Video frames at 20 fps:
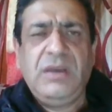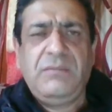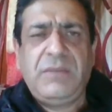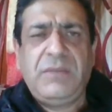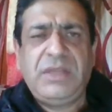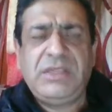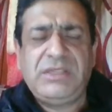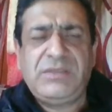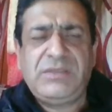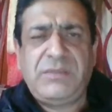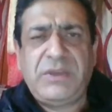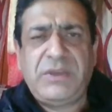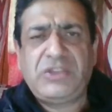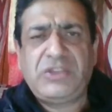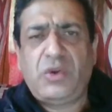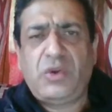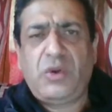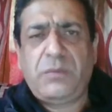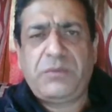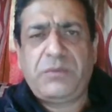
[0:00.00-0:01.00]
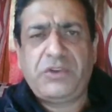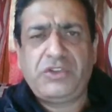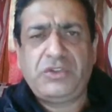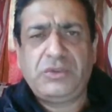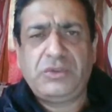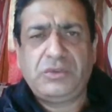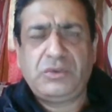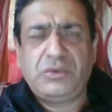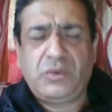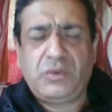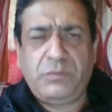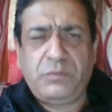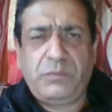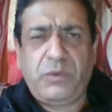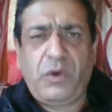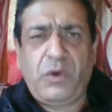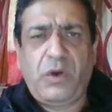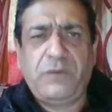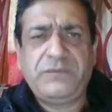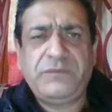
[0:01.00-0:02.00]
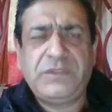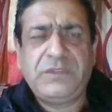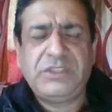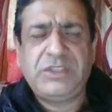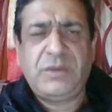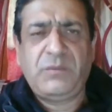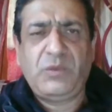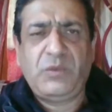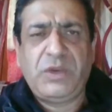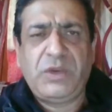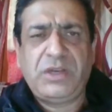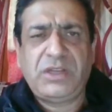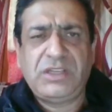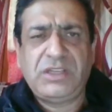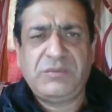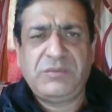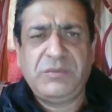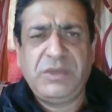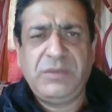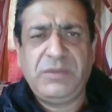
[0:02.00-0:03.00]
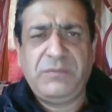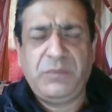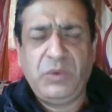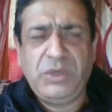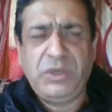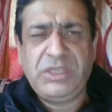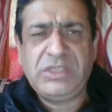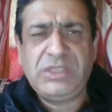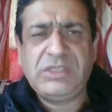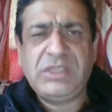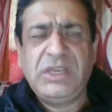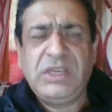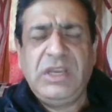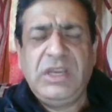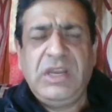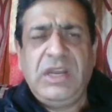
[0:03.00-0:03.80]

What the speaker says: by the Special Operation Group of the Jammu and Kashmir Police.